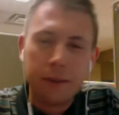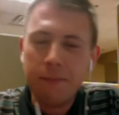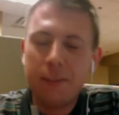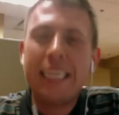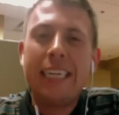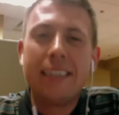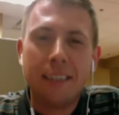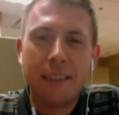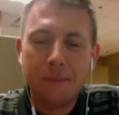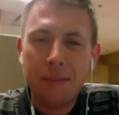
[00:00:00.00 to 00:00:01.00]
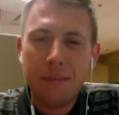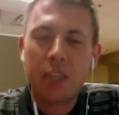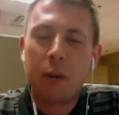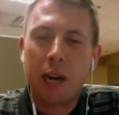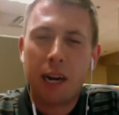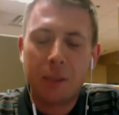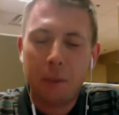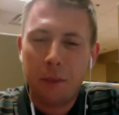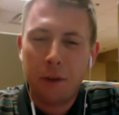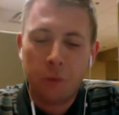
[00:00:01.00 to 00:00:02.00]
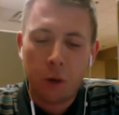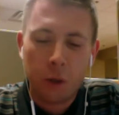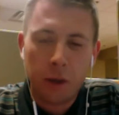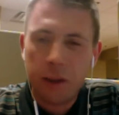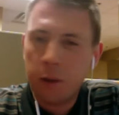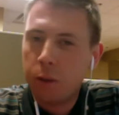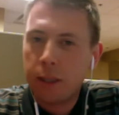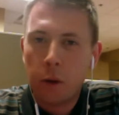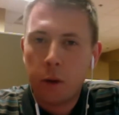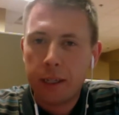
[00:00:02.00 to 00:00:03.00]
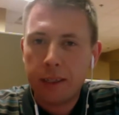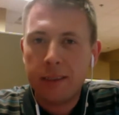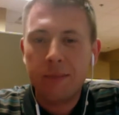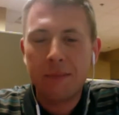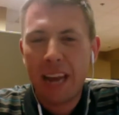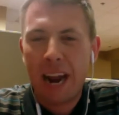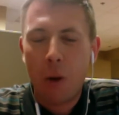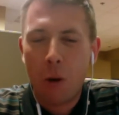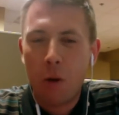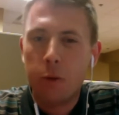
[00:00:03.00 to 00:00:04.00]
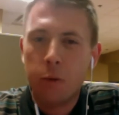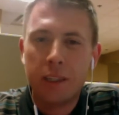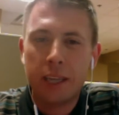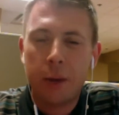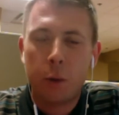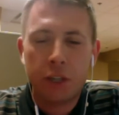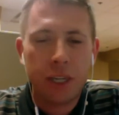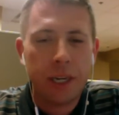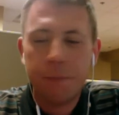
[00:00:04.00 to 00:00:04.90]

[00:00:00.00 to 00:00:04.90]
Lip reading: seasoned, experienced people you've worked with, who's the oldest? How old was he or she?